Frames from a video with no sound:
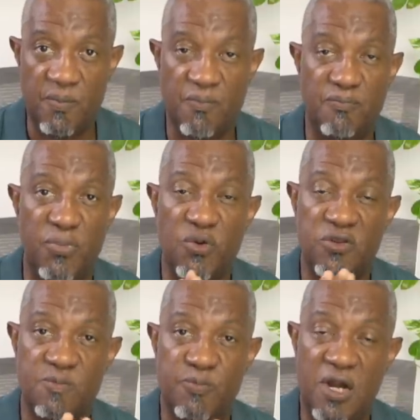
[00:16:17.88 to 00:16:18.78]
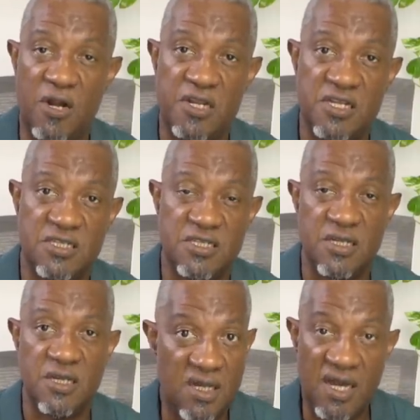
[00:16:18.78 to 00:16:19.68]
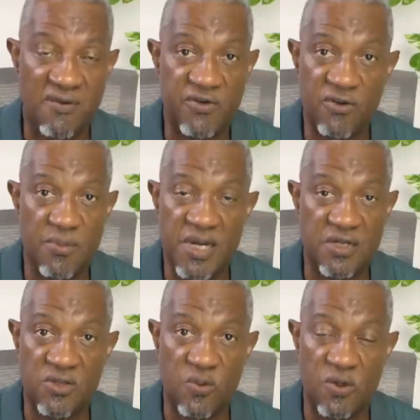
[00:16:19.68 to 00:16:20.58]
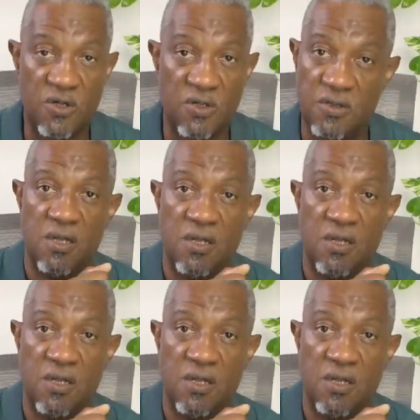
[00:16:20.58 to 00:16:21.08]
Both parties have to go back to work.